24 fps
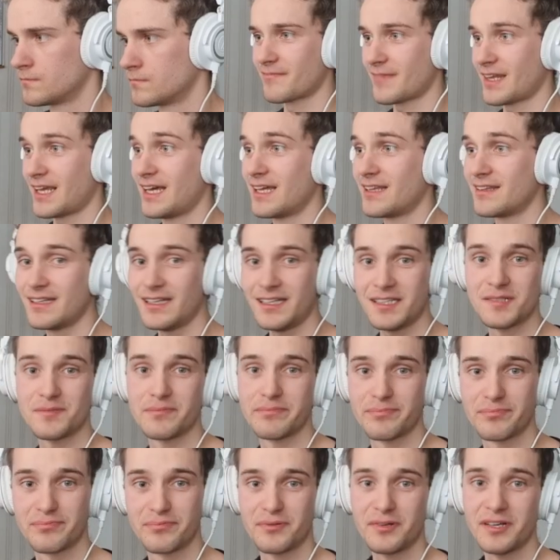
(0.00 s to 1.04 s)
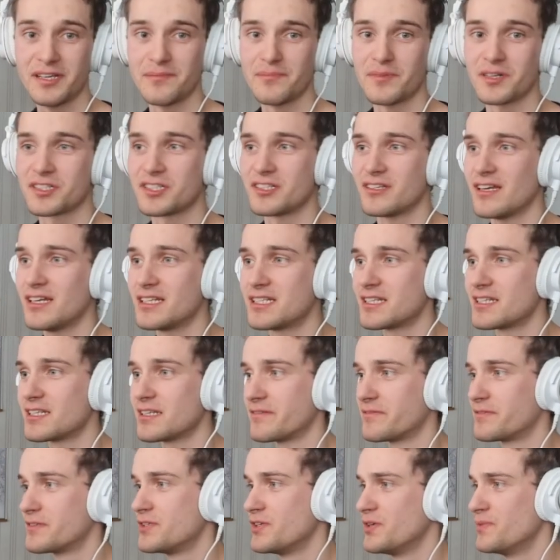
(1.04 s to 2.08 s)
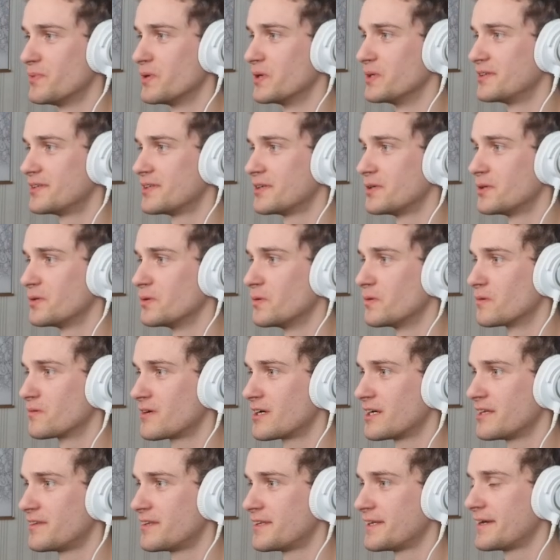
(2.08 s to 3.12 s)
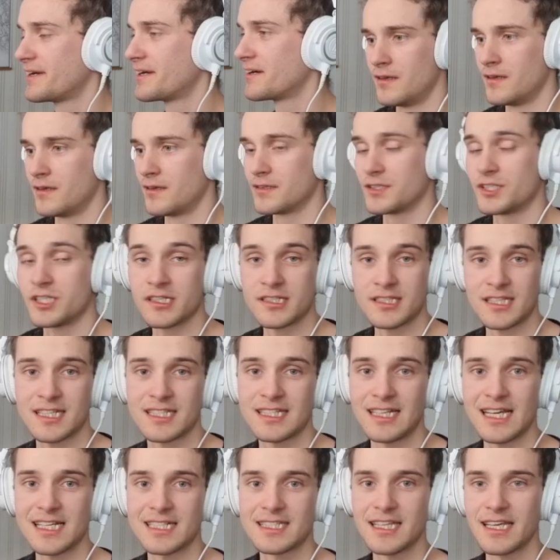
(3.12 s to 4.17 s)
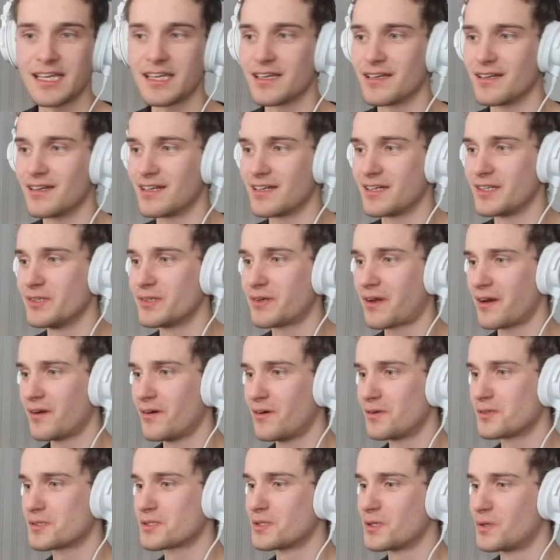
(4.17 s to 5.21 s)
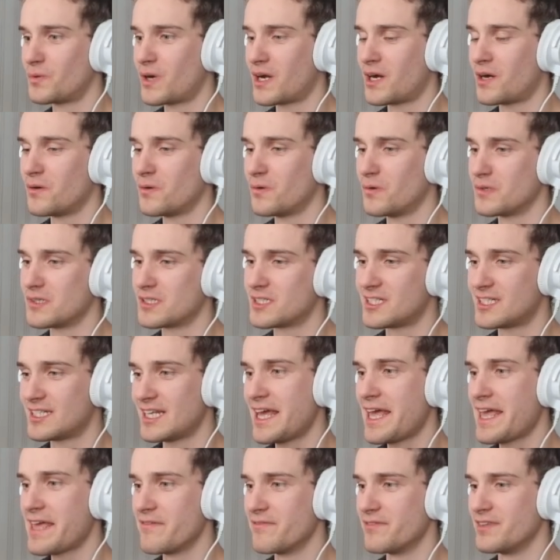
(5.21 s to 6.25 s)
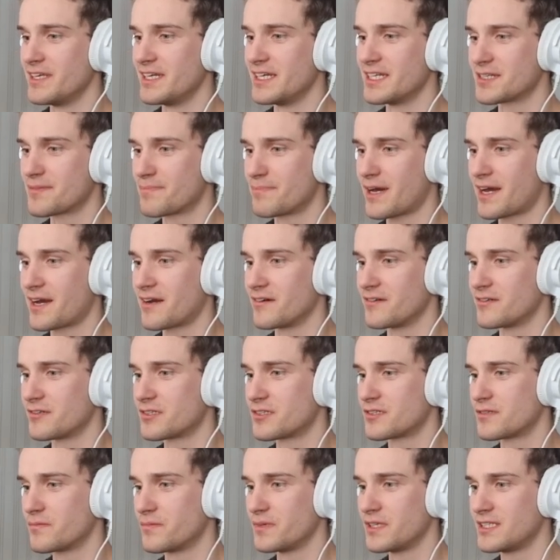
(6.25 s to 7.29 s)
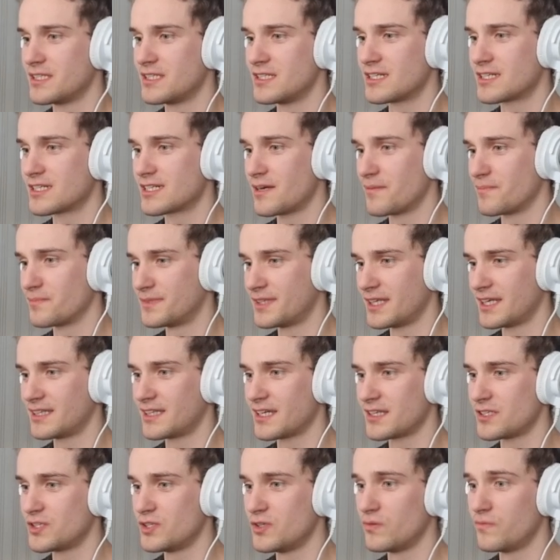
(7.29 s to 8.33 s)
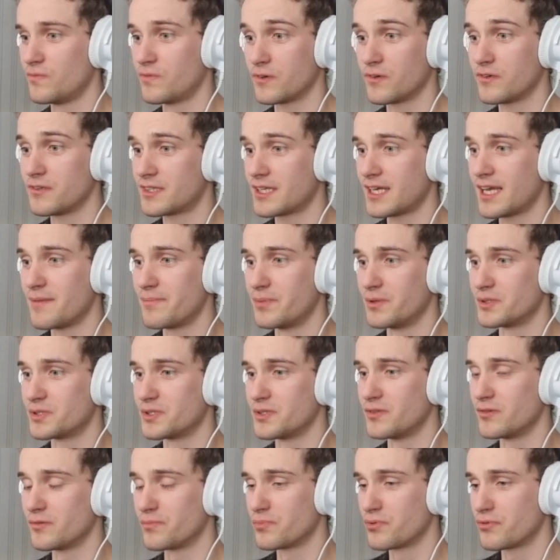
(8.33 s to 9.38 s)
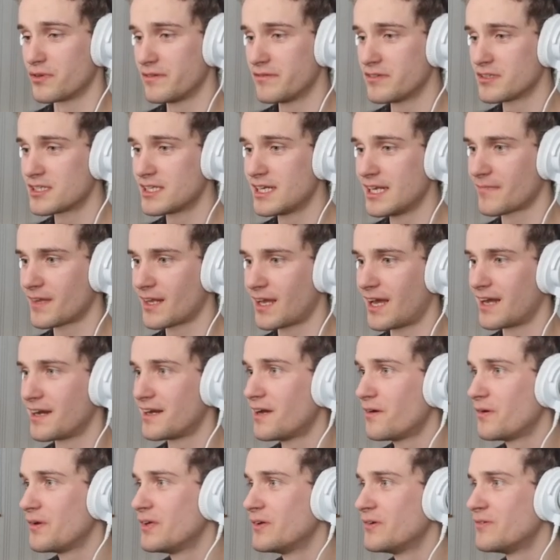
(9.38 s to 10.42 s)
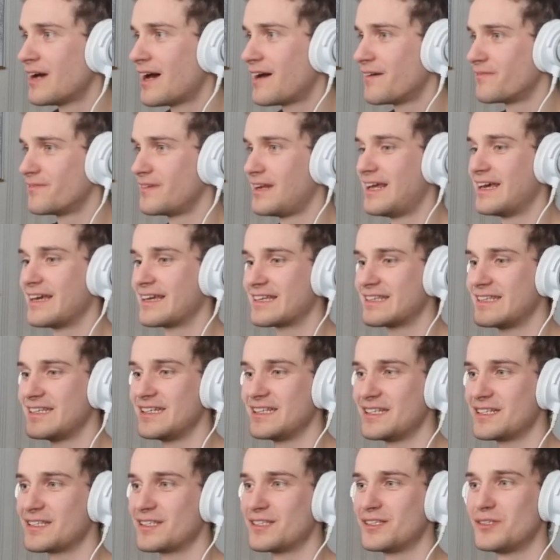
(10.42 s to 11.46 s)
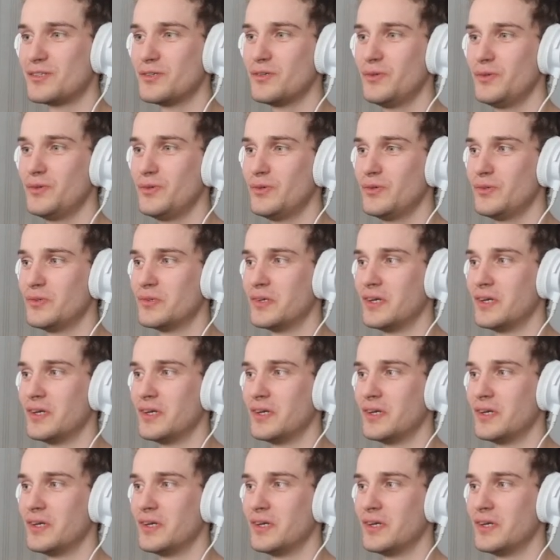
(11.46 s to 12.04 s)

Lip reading: And that's pretty much SSF 2.0 right there. Just as the last thing, you can also now save these patterns, which is something that you weren't able to do previously. And now you have like these two